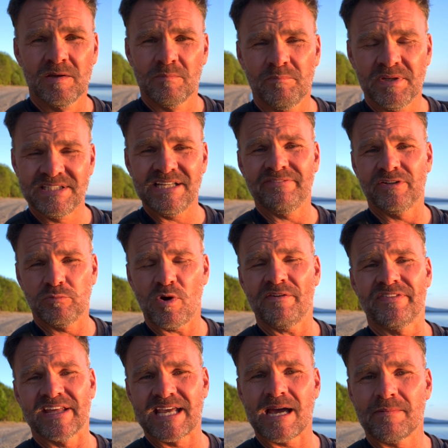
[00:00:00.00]
But David, what if
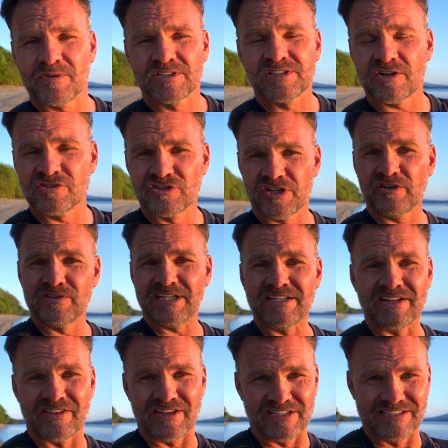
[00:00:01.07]
the camera turns round
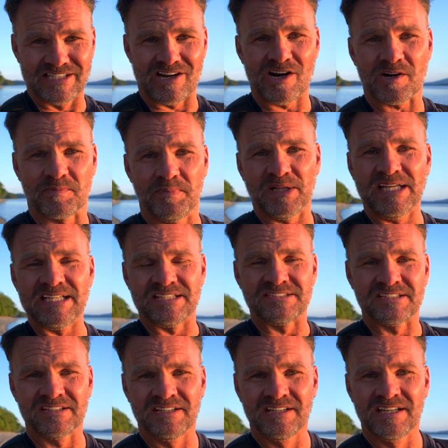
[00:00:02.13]
into the dark place
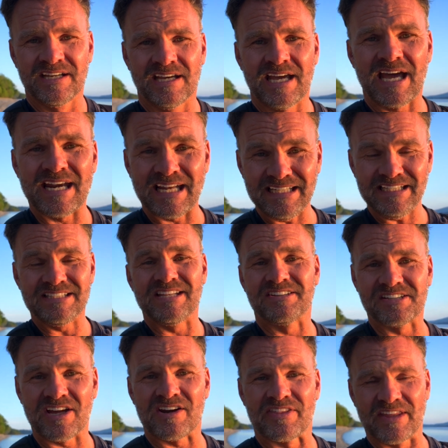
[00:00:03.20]
and I need to
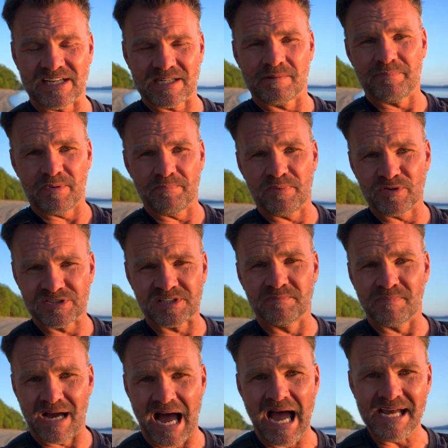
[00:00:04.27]
start thinking about boosting
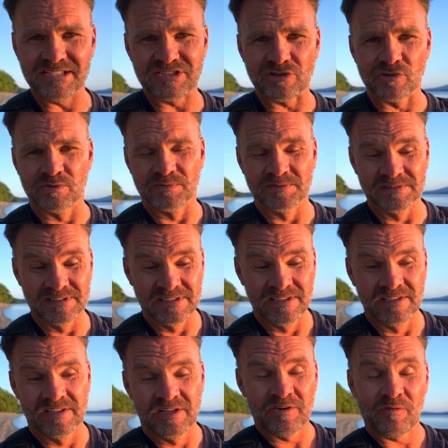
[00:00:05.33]
my ISO?
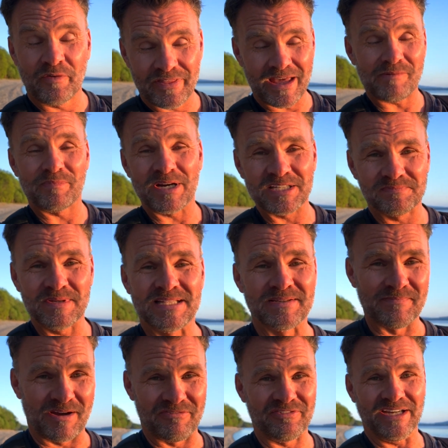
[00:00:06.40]
Well, that brings me to
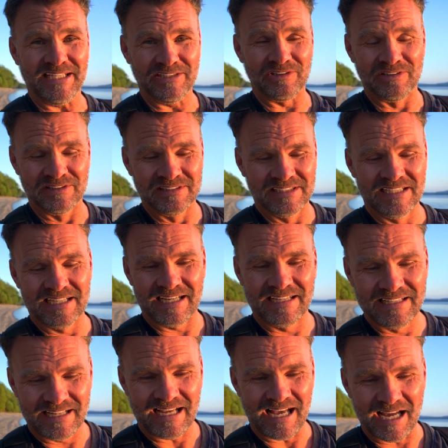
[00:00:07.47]
my final
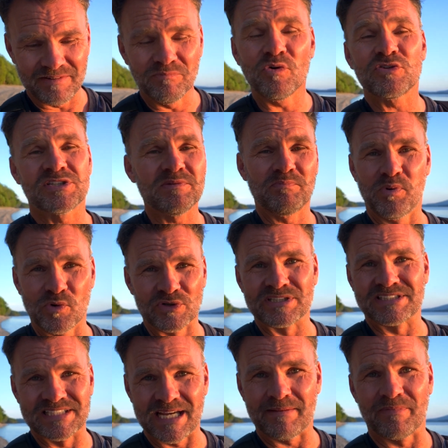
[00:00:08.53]
and most important
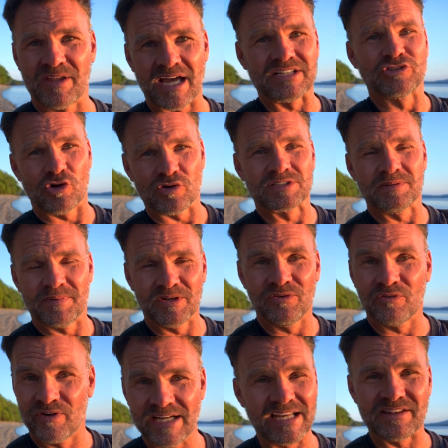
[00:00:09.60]
tip that I talked about
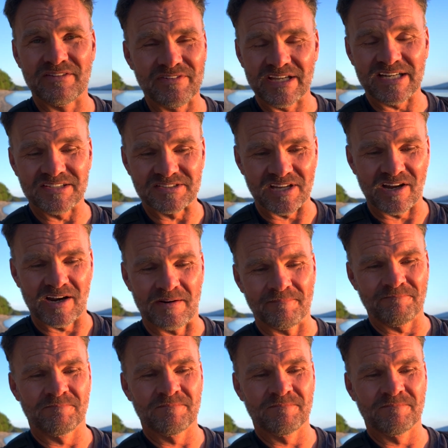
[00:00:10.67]
right at the very start.